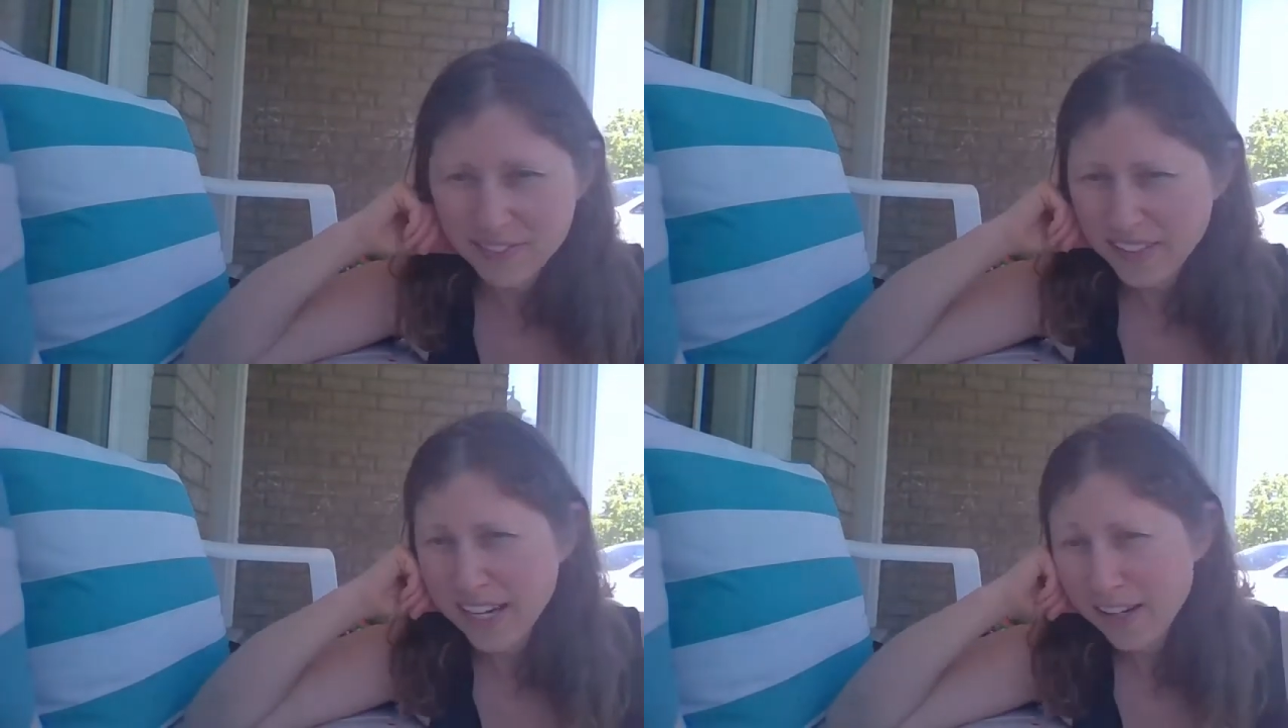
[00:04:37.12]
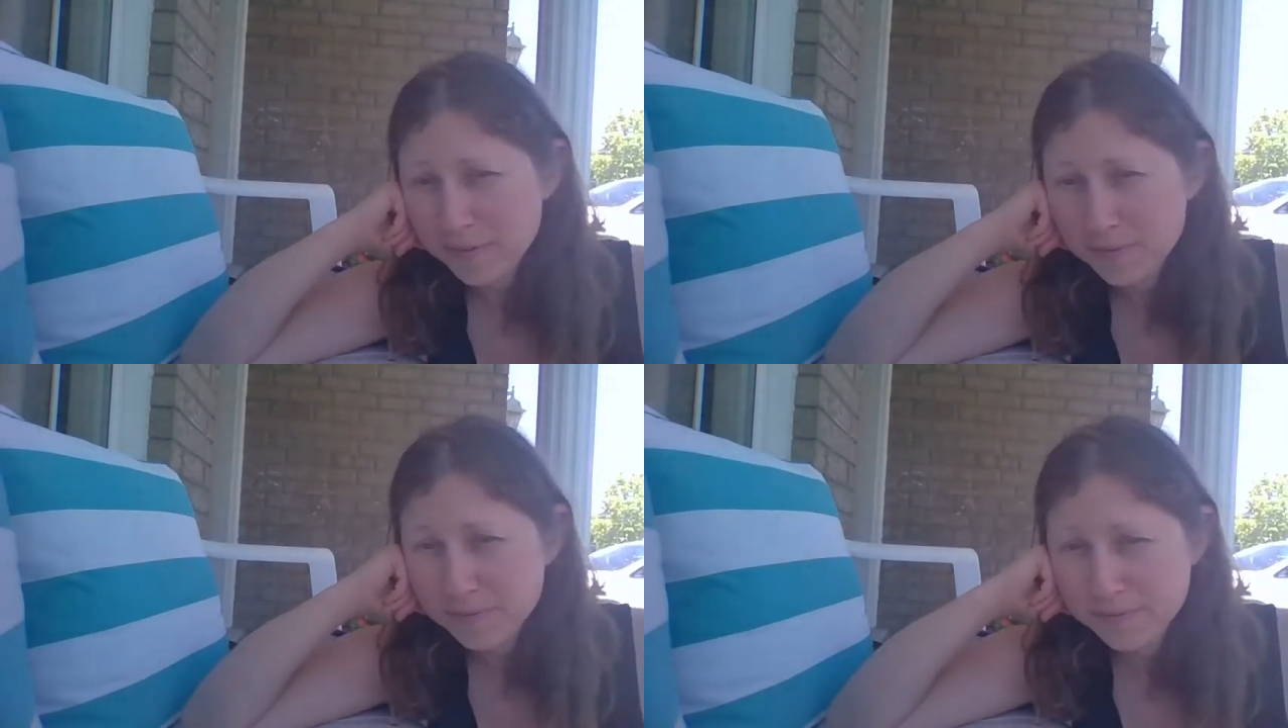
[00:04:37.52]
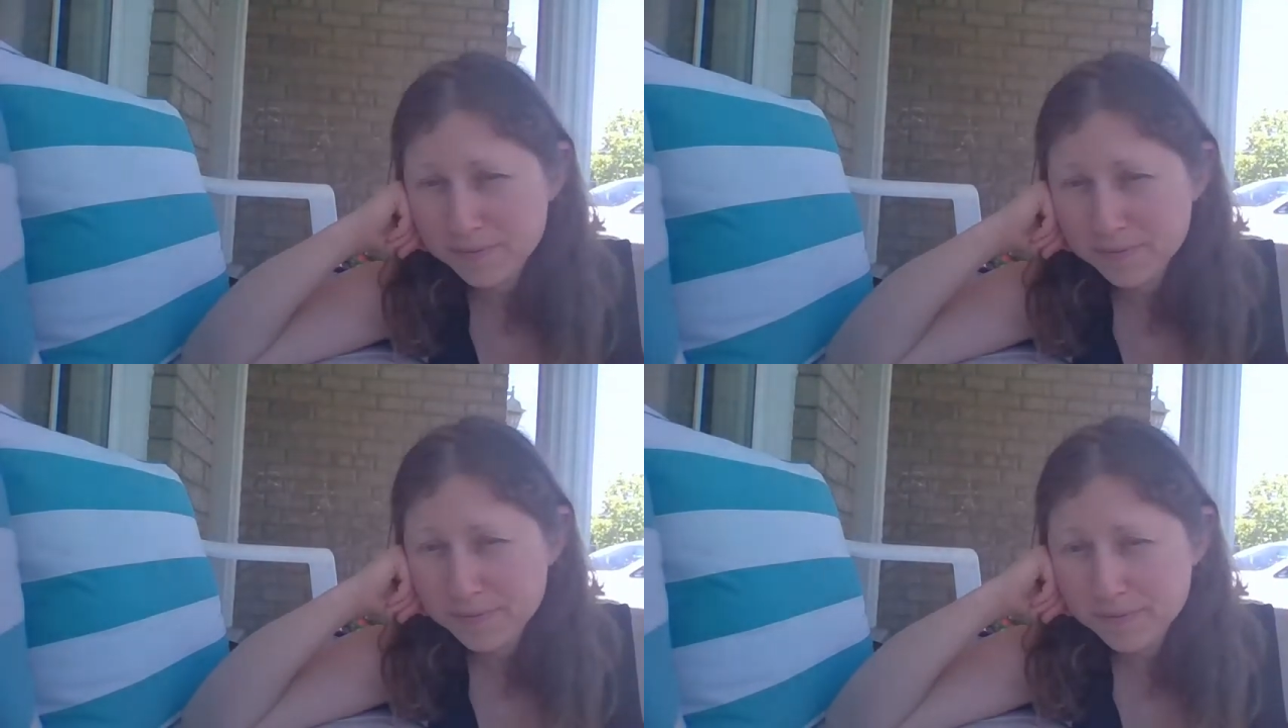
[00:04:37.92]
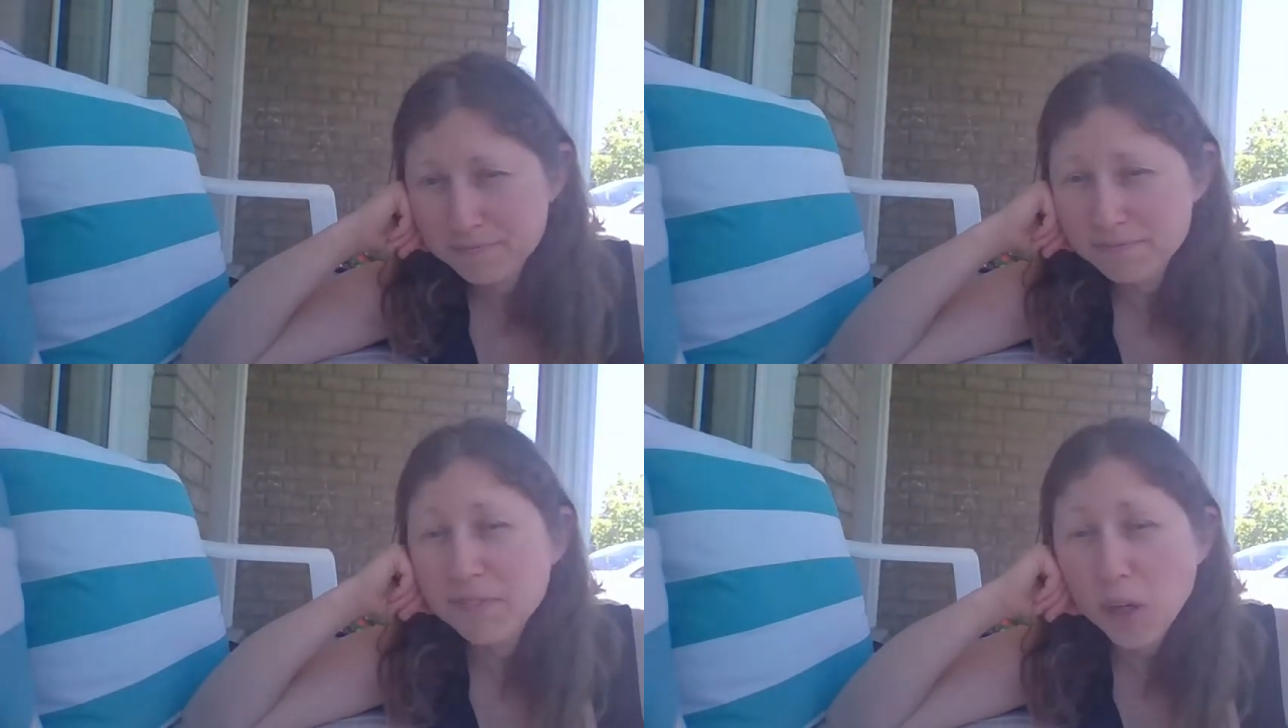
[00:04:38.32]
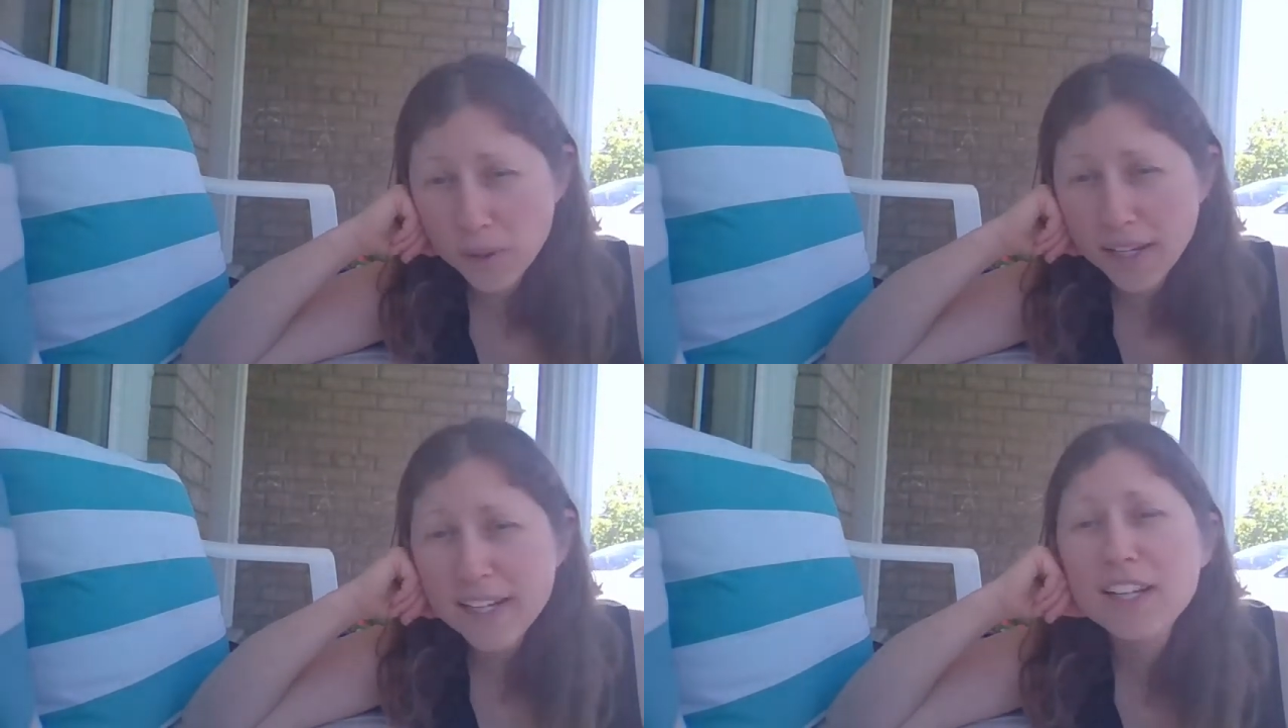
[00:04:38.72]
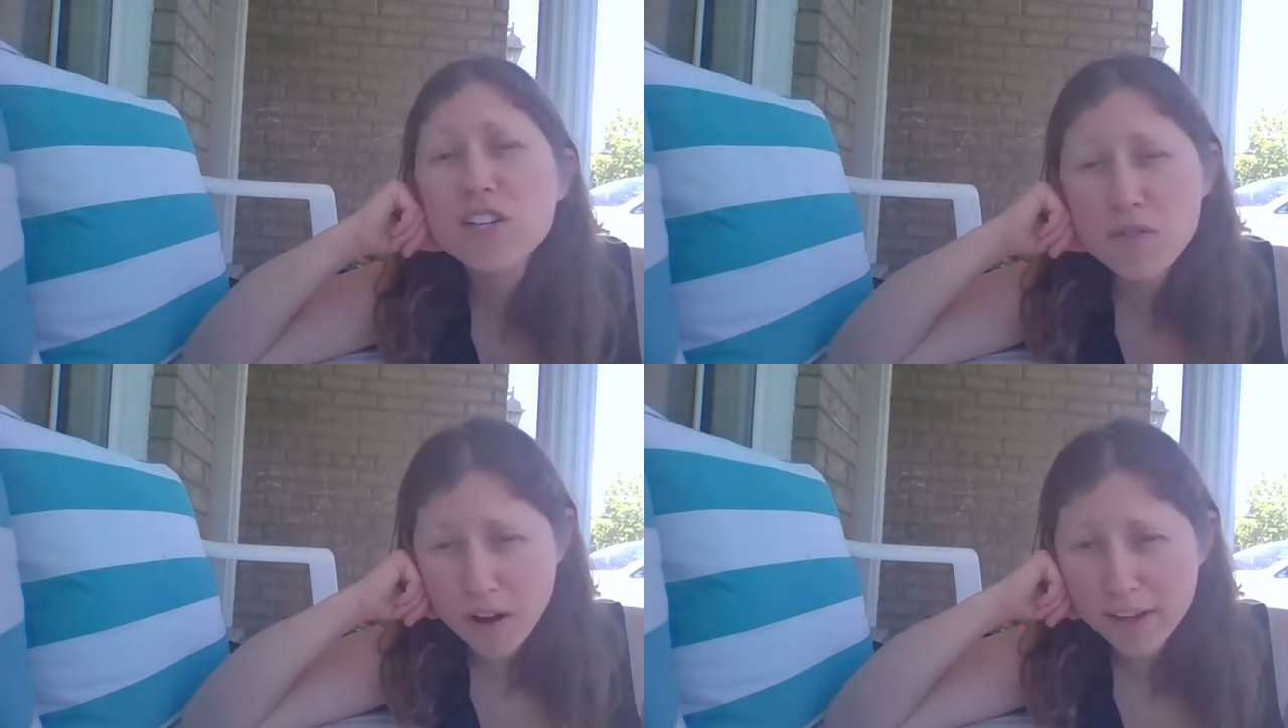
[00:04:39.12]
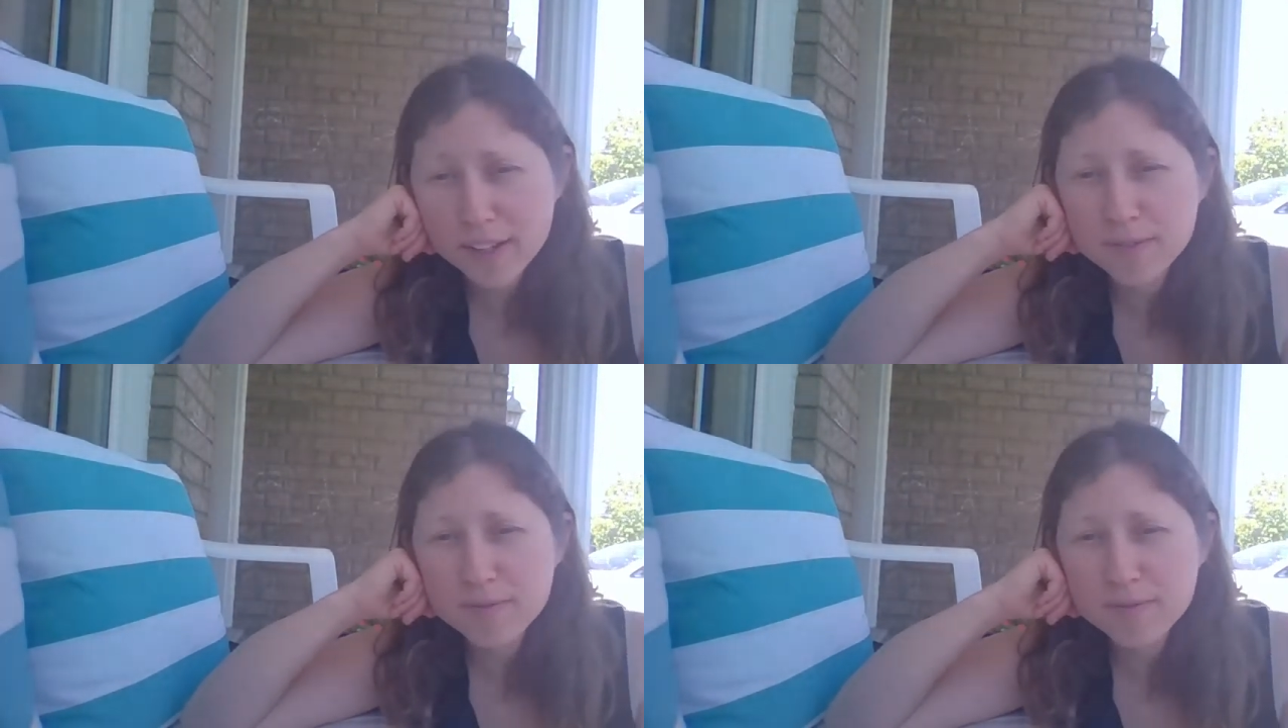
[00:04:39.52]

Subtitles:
Now, go ahead and draw it.